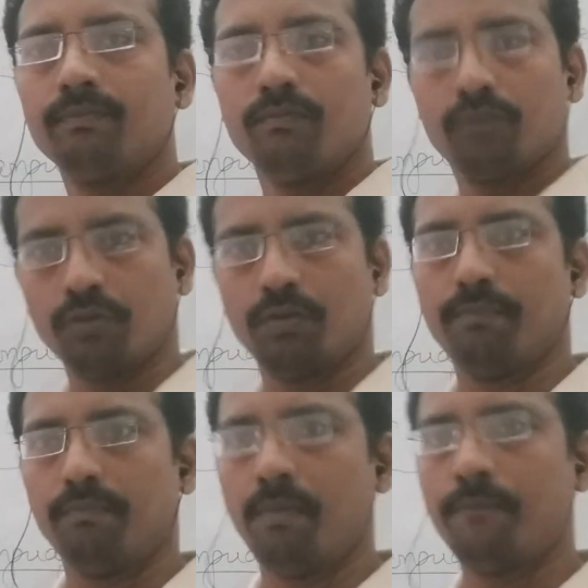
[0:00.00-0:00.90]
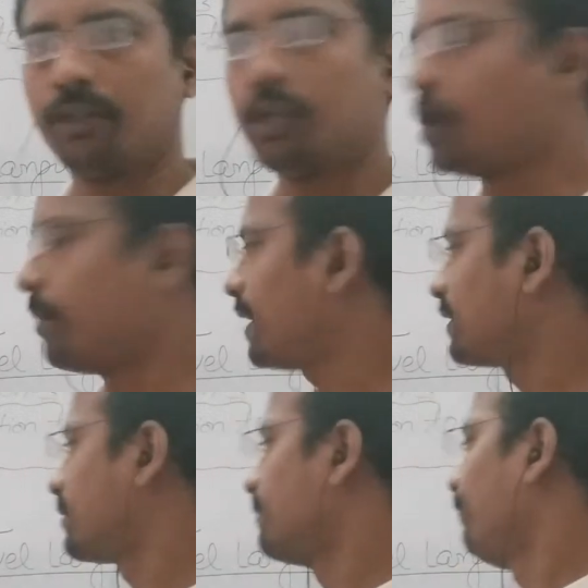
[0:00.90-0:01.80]
So for the
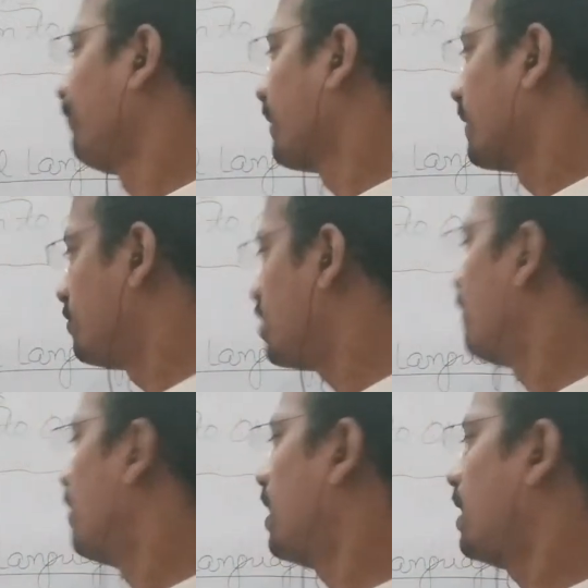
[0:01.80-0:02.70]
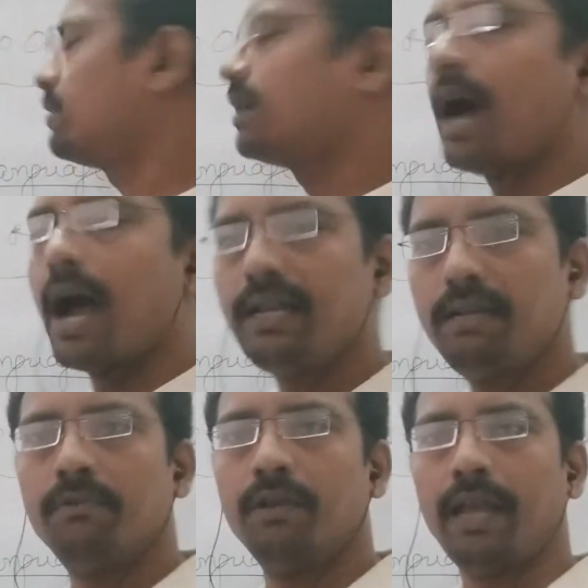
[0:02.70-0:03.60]
topics, Java is a
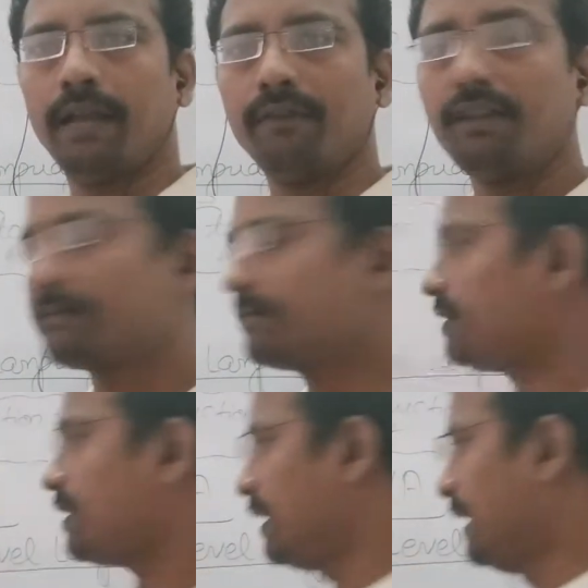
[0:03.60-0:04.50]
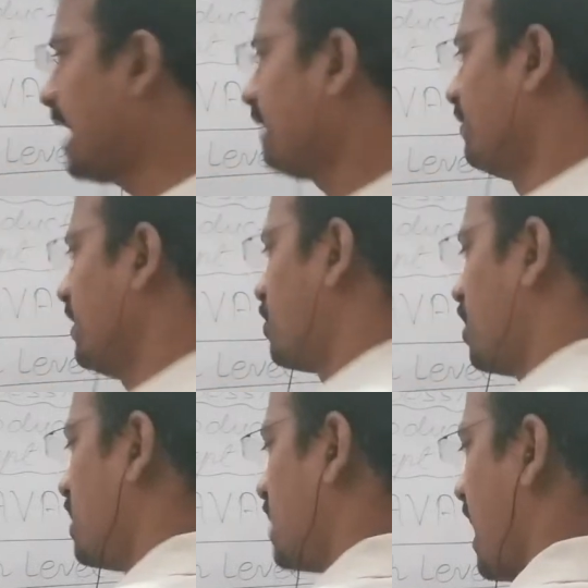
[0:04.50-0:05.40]
high-level language.
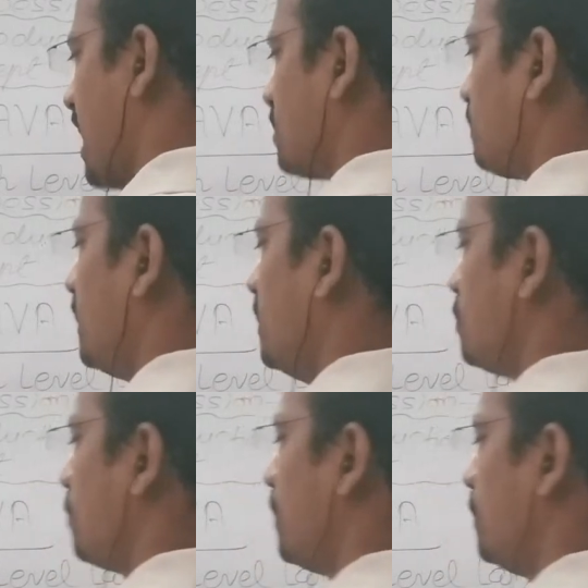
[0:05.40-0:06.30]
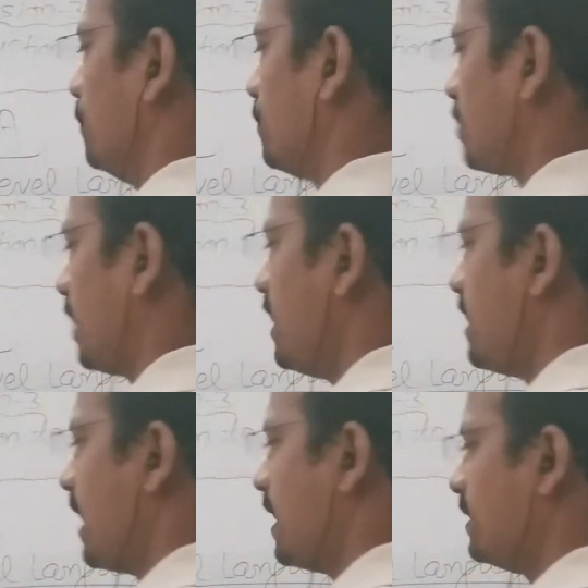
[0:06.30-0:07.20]
It has been introduced in
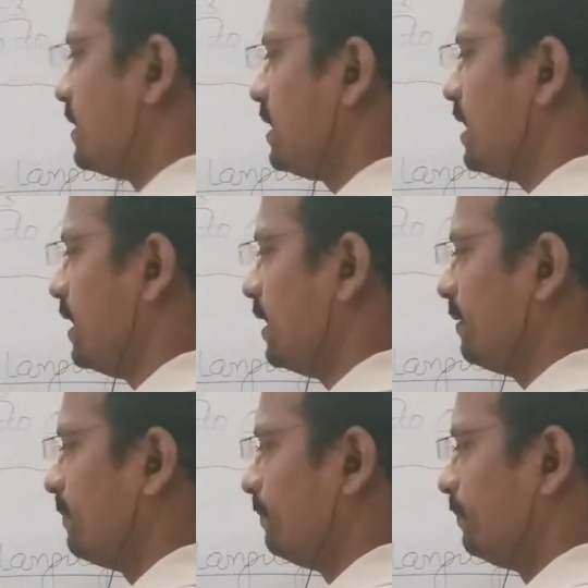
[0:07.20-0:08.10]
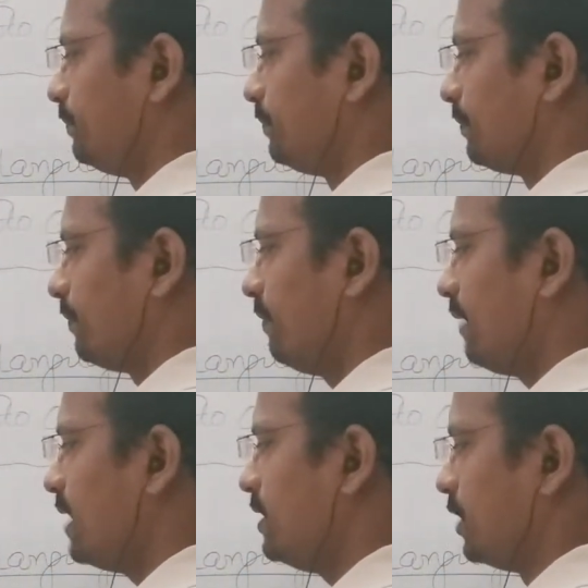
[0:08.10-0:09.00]

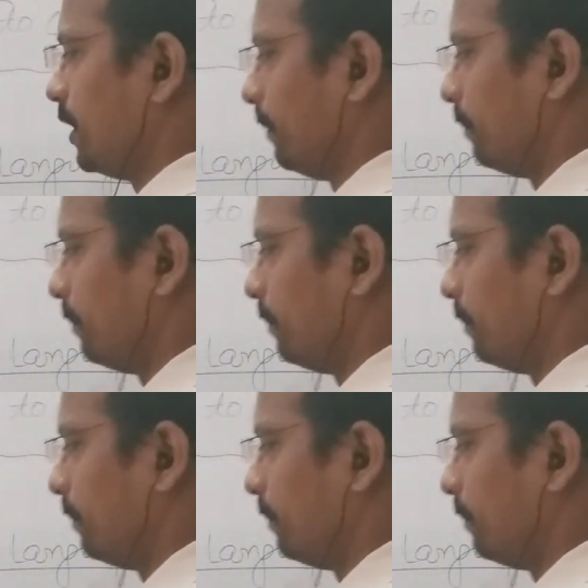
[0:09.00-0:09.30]
1990.